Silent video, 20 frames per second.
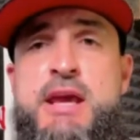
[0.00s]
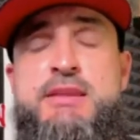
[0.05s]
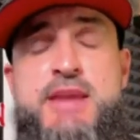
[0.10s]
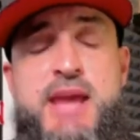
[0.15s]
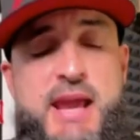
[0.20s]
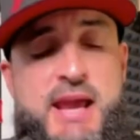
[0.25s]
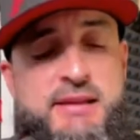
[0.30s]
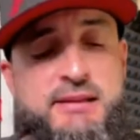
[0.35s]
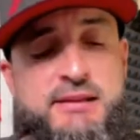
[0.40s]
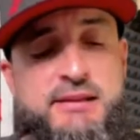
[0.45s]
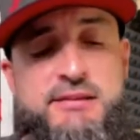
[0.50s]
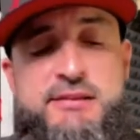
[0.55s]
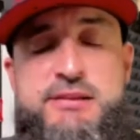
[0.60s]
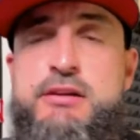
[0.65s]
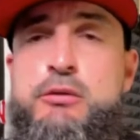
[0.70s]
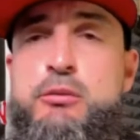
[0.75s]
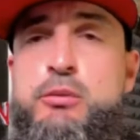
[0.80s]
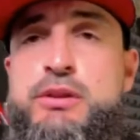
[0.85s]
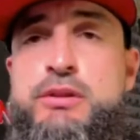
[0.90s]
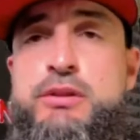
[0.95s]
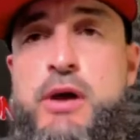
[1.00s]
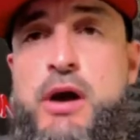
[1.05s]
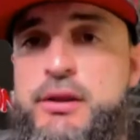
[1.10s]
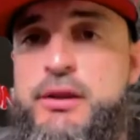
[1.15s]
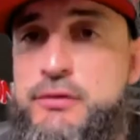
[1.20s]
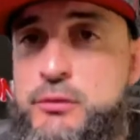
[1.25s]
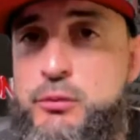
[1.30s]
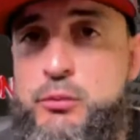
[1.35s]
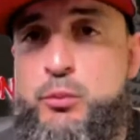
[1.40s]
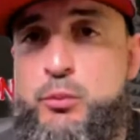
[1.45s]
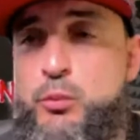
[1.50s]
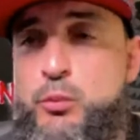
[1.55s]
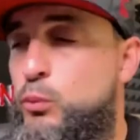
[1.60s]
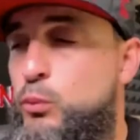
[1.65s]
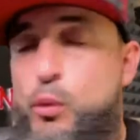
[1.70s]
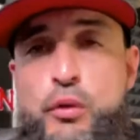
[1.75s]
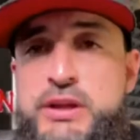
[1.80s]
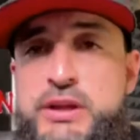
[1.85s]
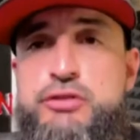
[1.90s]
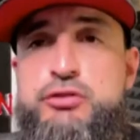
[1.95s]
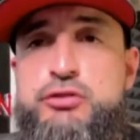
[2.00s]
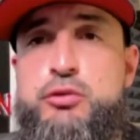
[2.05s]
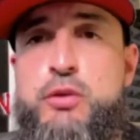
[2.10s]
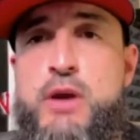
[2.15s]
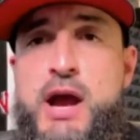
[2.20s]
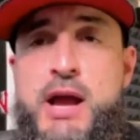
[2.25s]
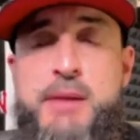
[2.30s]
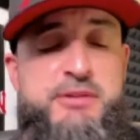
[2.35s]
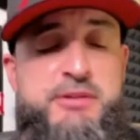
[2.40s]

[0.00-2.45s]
They had to deal with other warring tribes.